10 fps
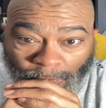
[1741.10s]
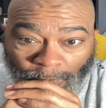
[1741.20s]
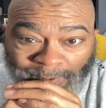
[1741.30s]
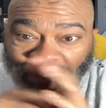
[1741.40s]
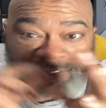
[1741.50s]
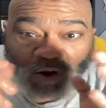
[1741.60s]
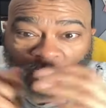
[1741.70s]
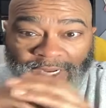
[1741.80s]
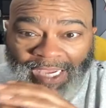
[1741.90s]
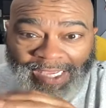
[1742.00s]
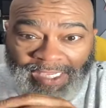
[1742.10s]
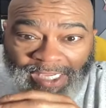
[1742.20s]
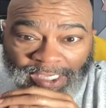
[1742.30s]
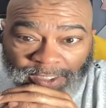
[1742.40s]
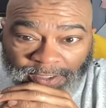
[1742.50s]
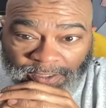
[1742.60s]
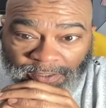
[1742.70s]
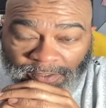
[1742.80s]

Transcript: We're just calling it like it is.